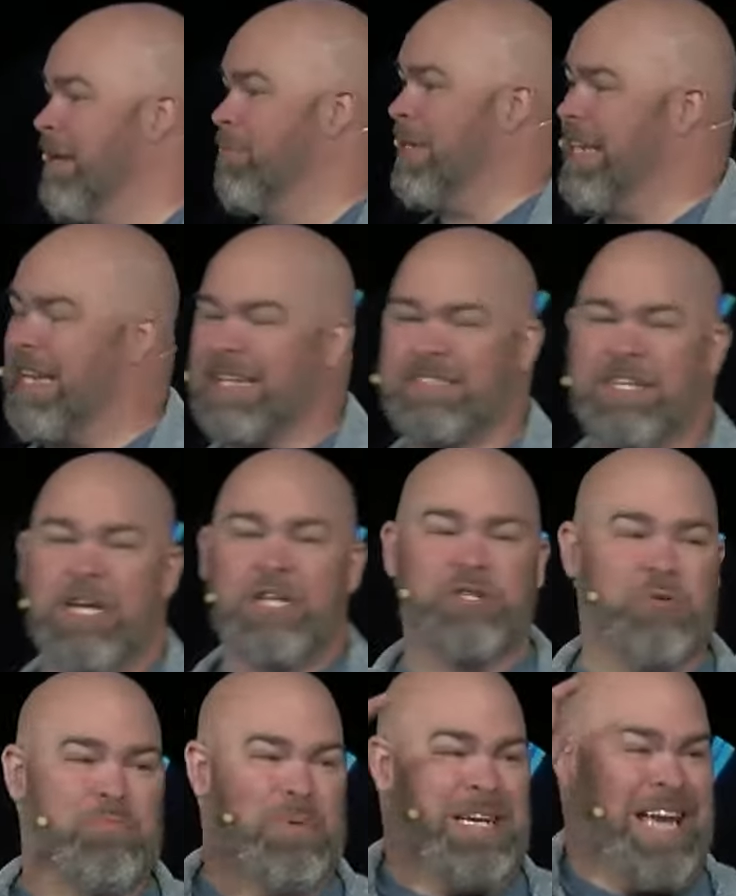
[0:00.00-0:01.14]
begins
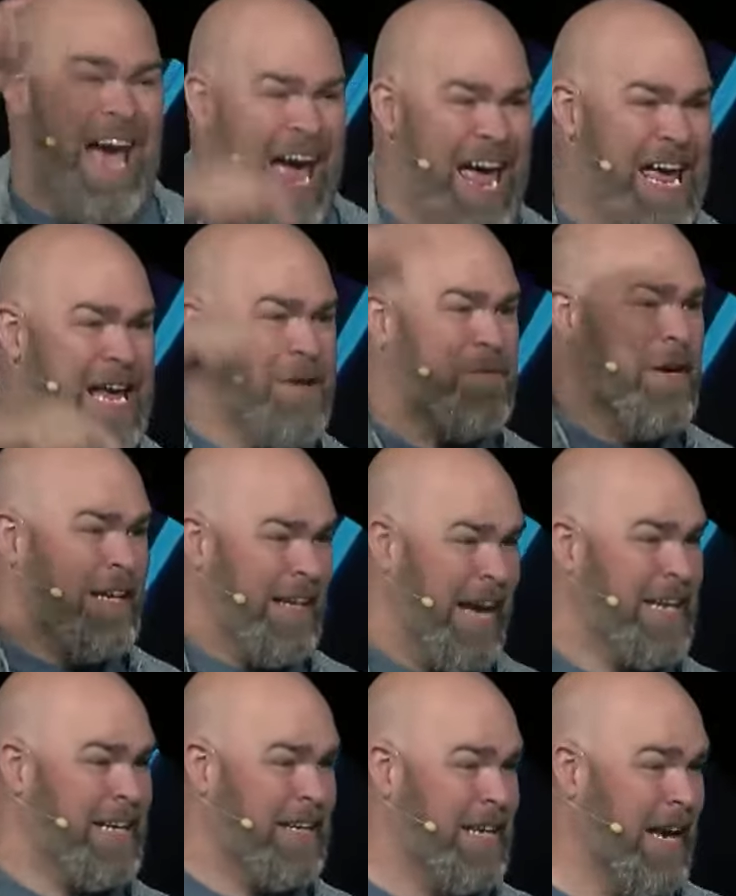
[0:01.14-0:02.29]
to behave
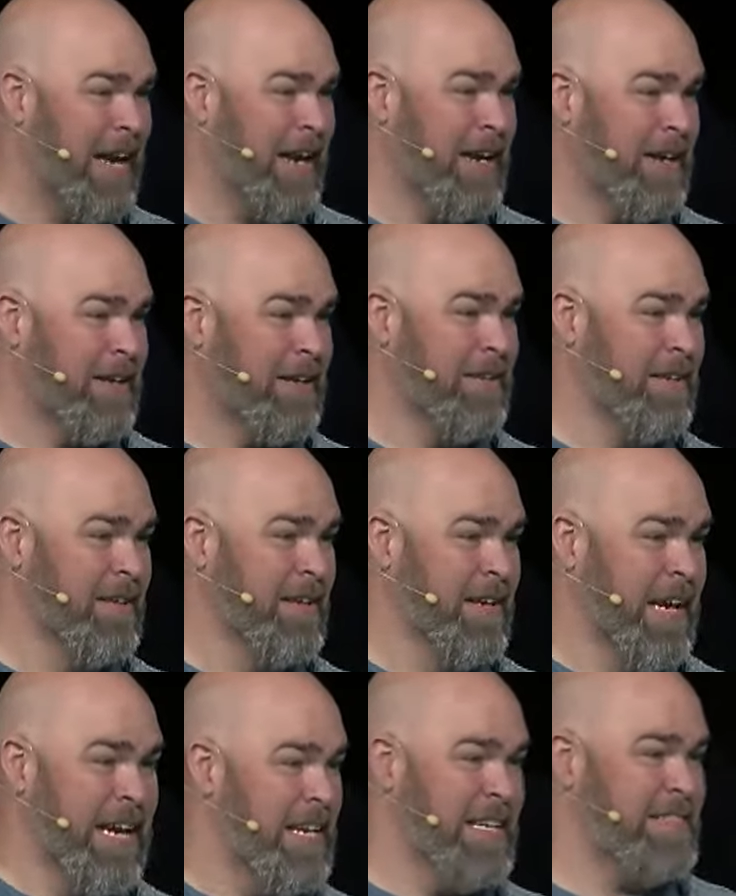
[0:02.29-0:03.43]
like a king.
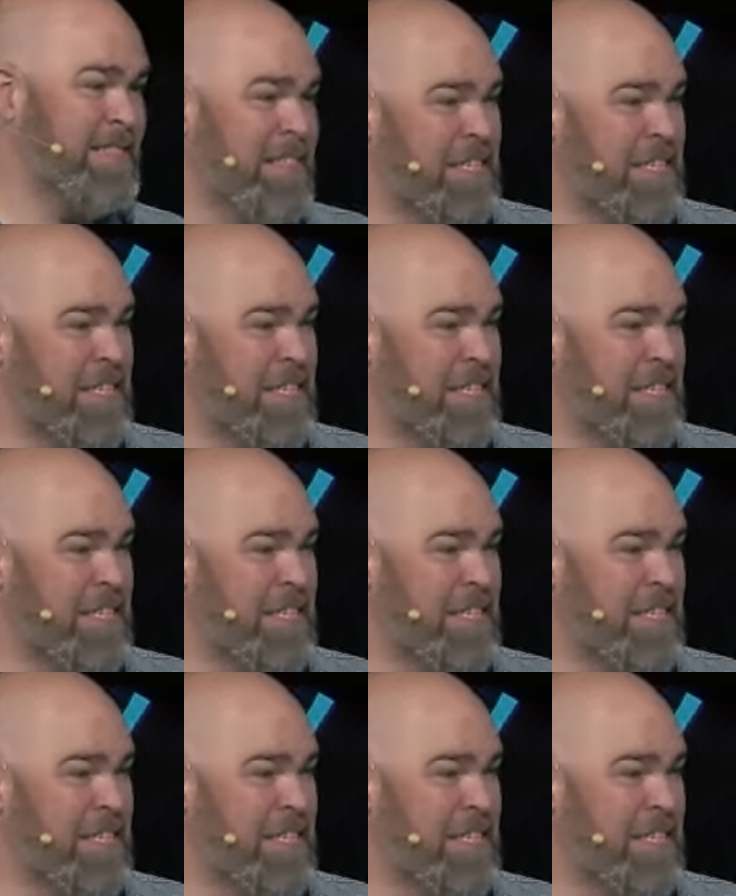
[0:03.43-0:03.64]
It isn't